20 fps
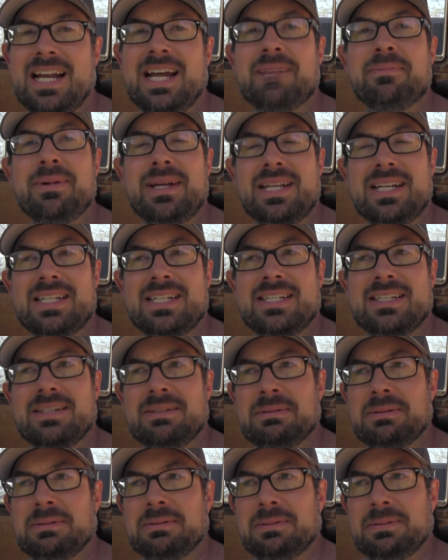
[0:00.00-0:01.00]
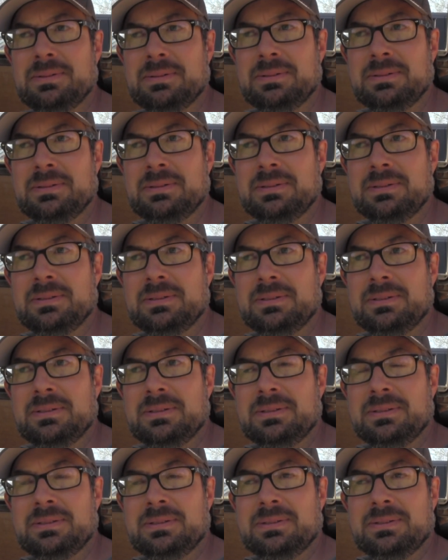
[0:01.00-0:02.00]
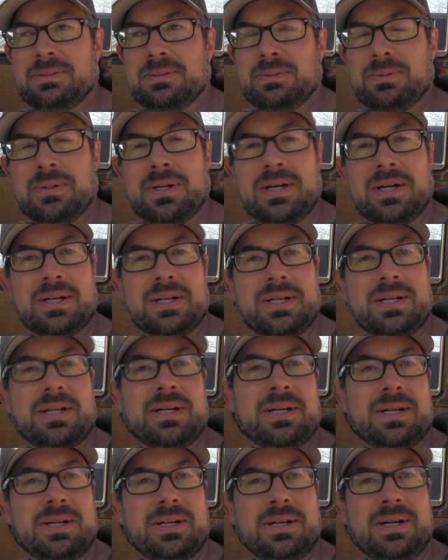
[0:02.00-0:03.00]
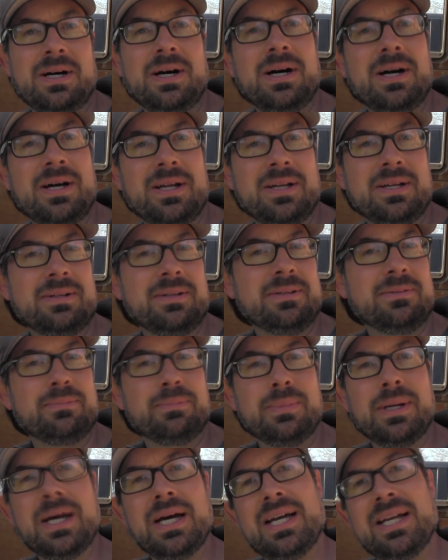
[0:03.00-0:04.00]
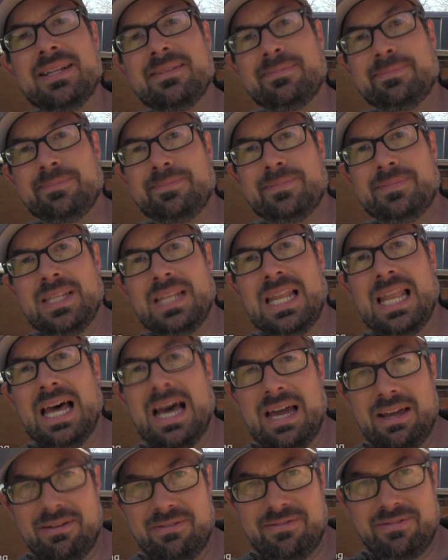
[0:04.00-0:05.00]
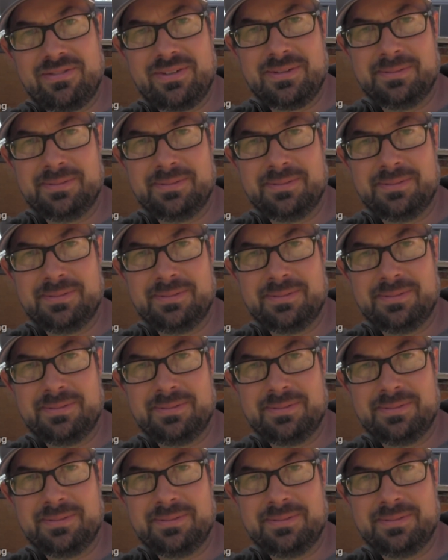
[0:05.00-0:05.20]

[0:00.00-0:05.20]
I meant to work on, but life.